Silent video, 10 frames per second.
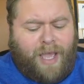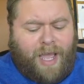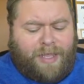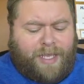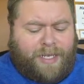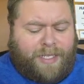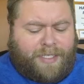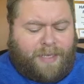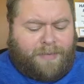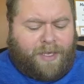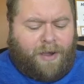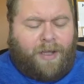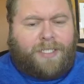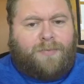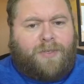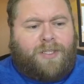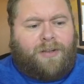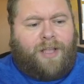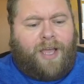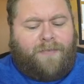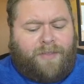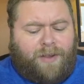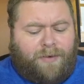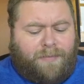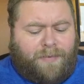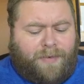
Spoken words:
and they did something awesome with their life, and they're